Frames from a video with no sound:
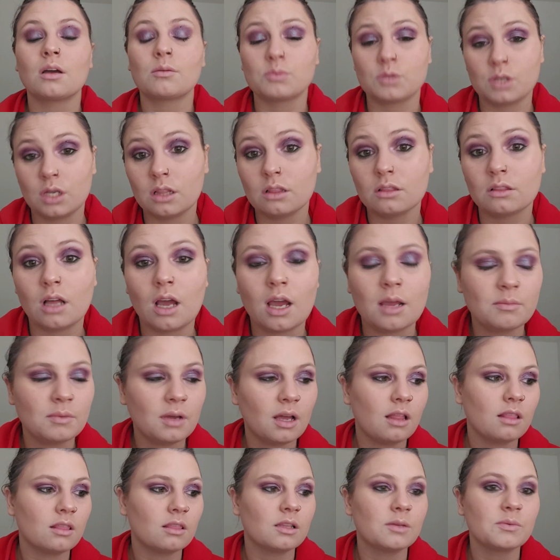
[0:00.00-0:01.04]
I'm gonna line
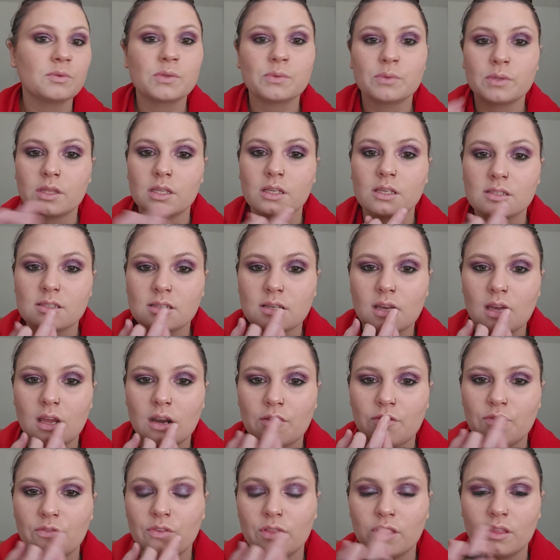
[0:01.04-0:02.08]
my lips with this and kind
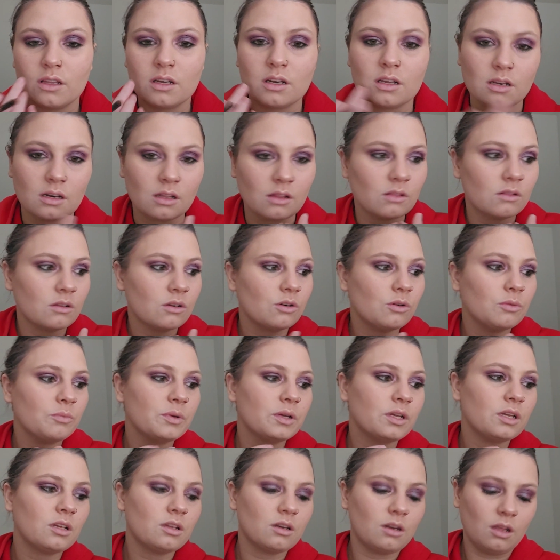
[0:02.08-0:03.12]
of fill it in a little
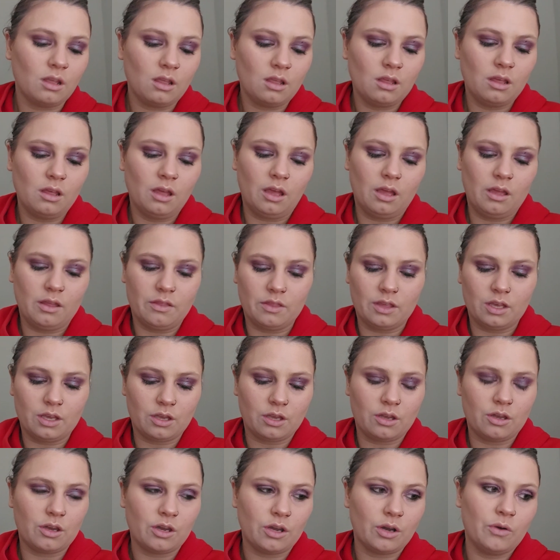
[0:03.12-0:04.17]
bit, and
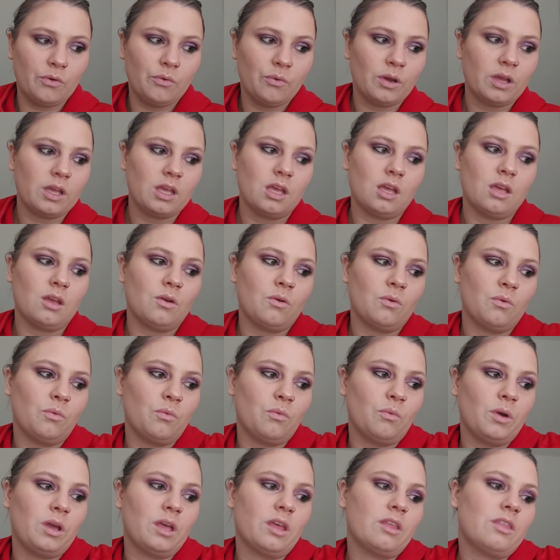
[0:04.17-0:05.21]
then go
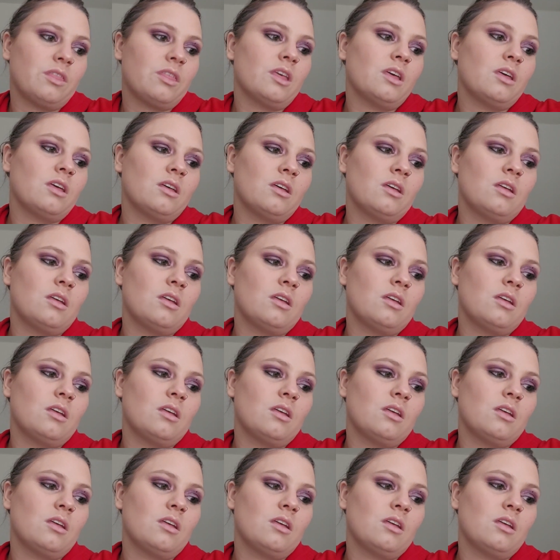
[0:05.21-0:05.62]
in with